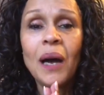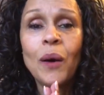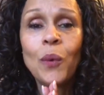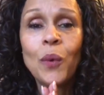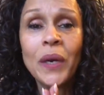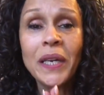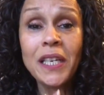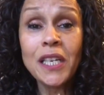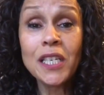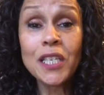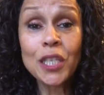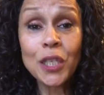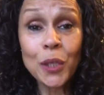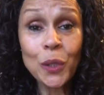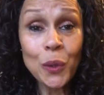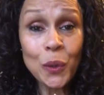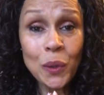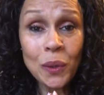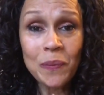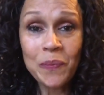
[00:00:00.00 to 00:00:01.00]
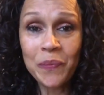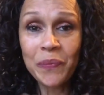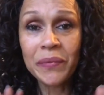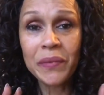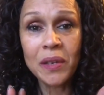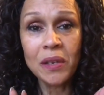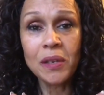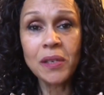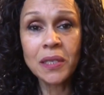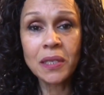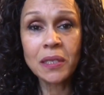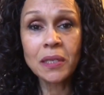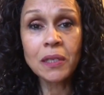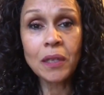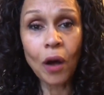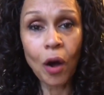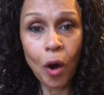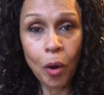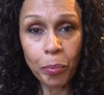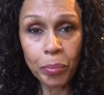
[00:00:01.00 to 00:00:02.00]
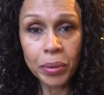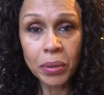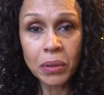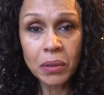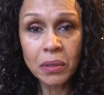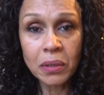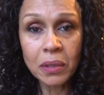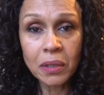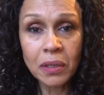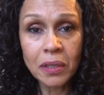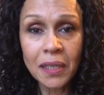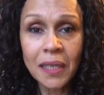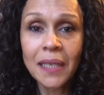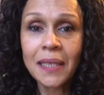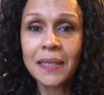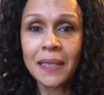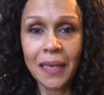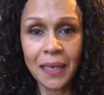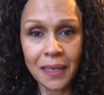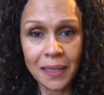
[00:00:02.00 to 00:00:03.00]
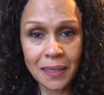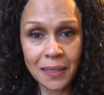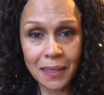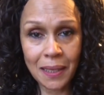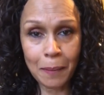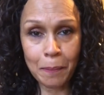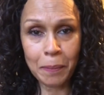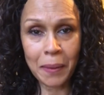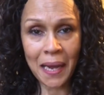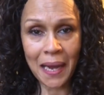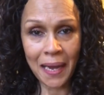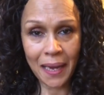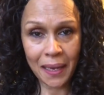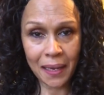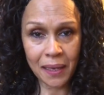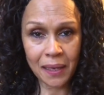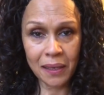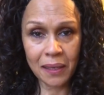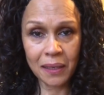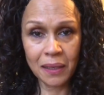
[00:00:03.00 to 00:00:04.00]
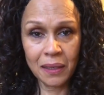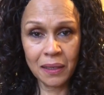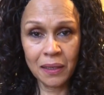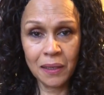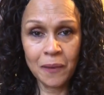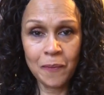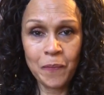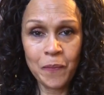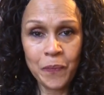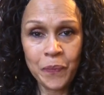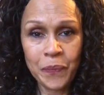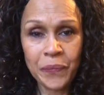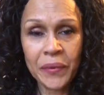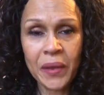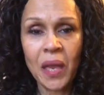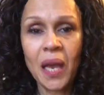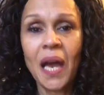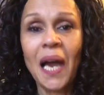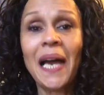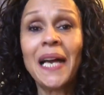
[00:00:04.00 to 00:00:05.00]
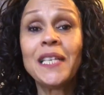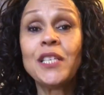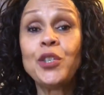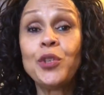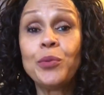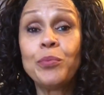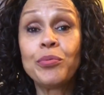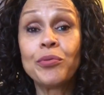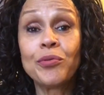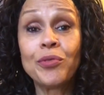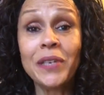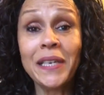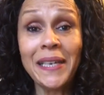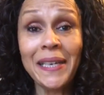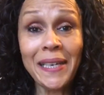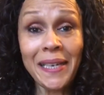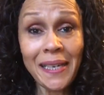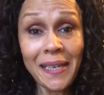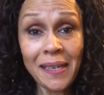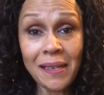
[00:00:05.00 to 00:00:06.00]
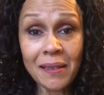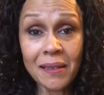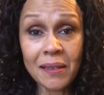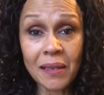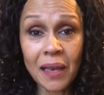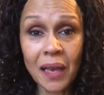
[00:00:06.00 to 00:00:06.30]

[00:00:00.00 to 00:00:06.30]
What do you do? You stop, take a step back, and you breathe